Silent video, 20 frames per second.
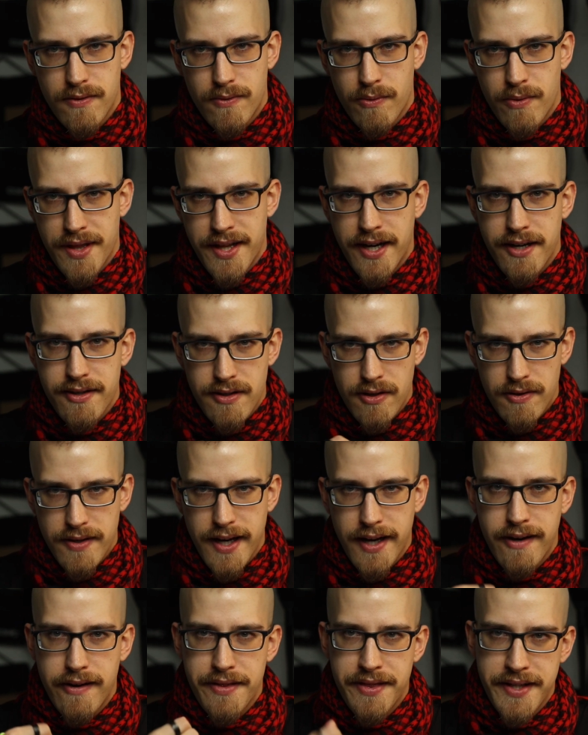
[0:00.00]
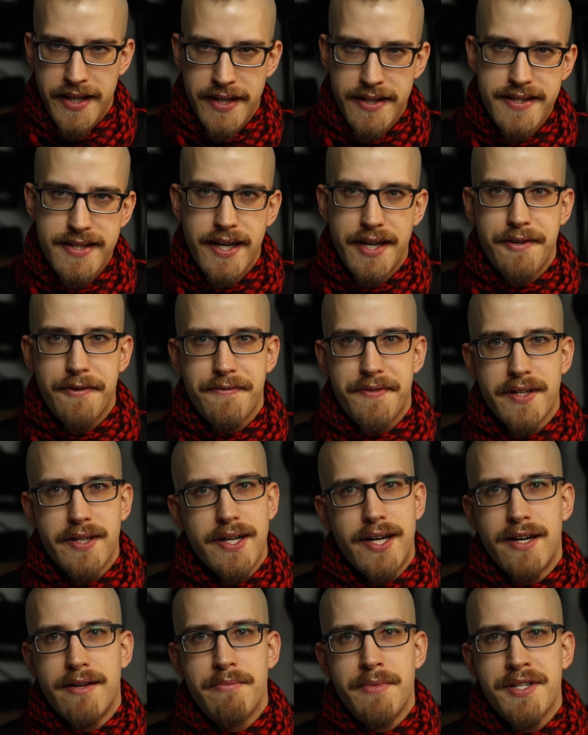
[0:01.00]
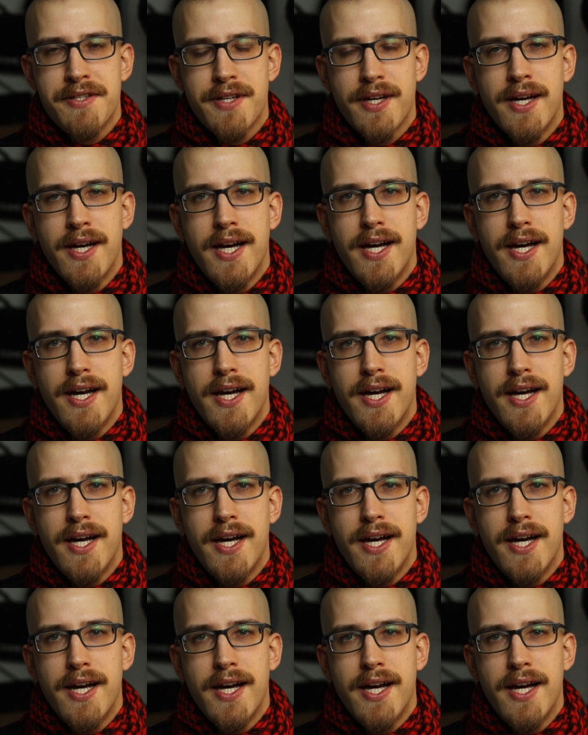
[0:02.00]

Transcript: without looking on the inside of the garment,